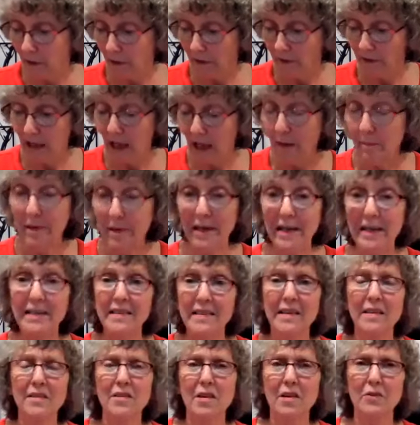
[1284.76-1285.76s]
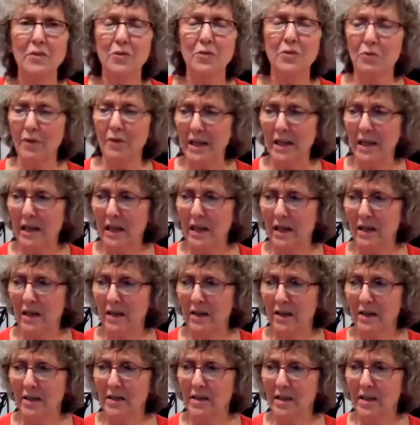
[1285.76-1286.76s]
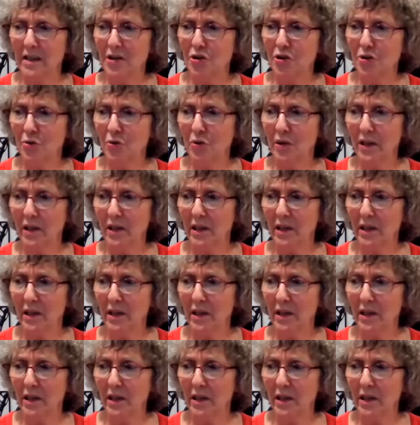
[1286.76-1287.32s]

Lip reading: Lemon is another great essential